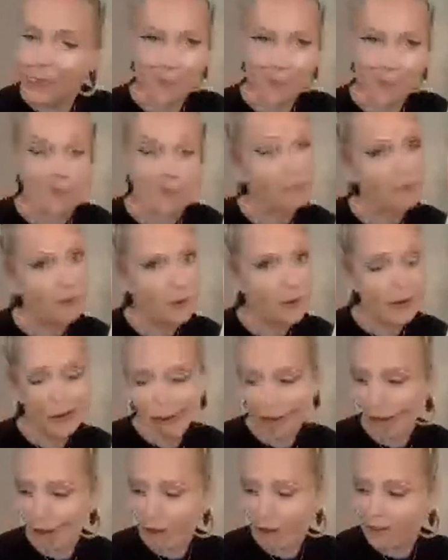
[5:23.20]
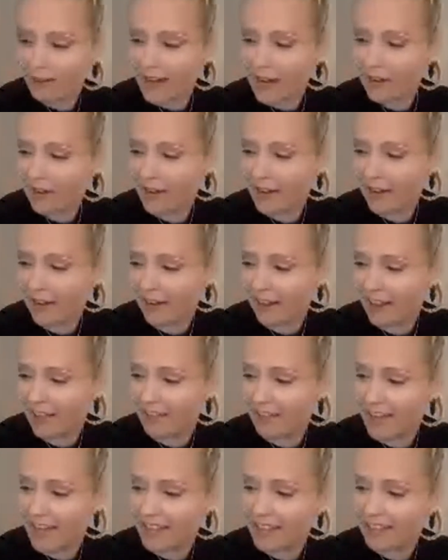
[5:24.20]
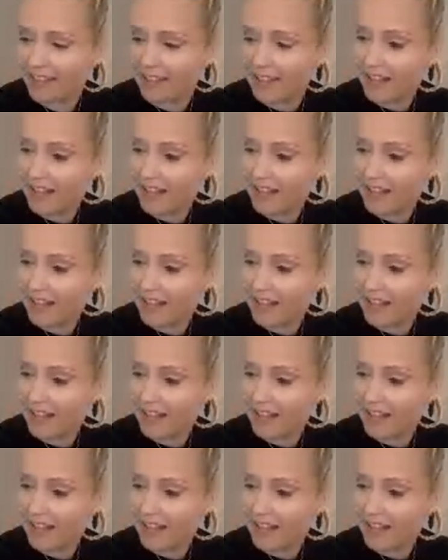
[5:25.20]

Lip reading: Before the lockdown and all of that.